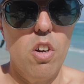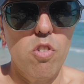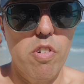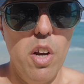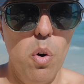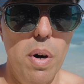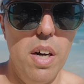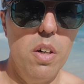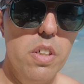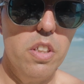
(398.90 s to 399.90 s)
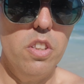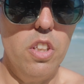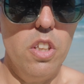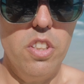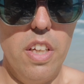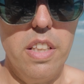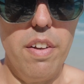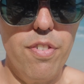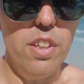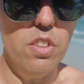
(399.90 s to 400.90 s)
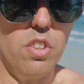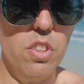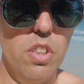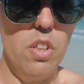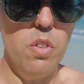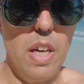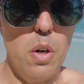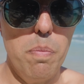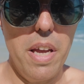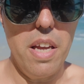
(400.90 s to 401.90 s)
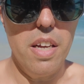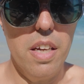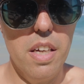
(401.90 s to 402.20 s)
Real world, do you see a difference? You tell me.